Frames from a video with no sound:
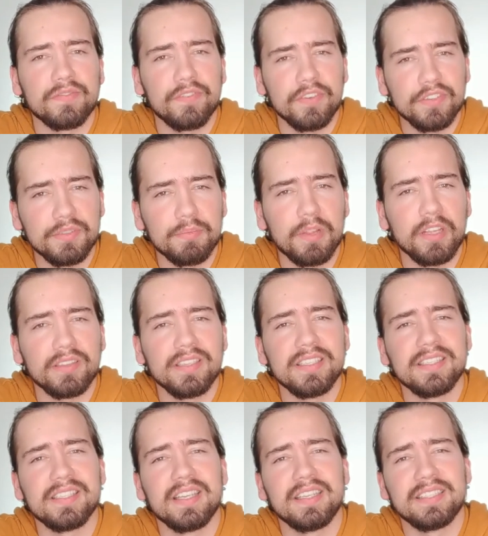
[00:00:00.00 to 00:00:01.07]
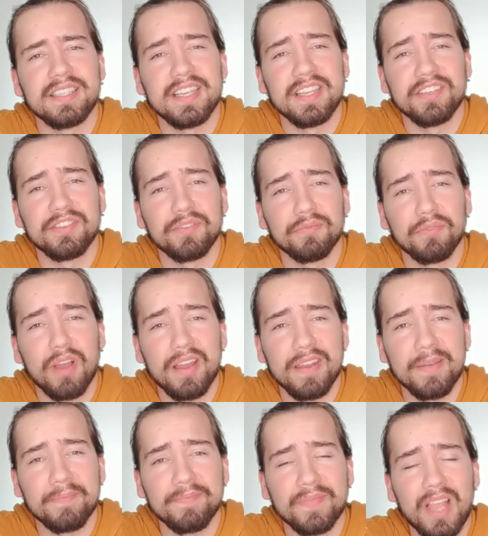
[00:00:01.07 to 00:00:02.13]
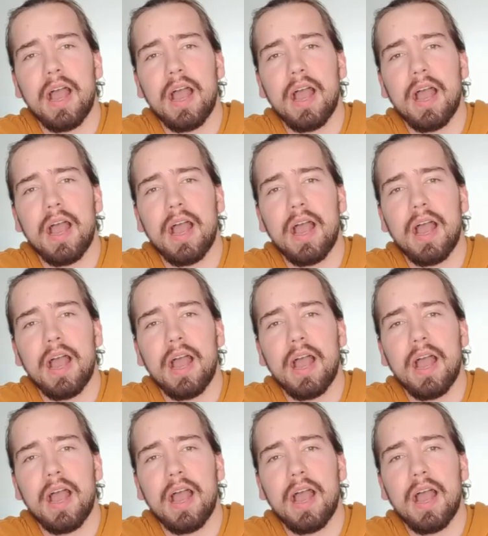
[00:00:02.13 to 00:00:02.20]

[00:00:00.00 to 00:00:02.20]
first plug these things in to run them,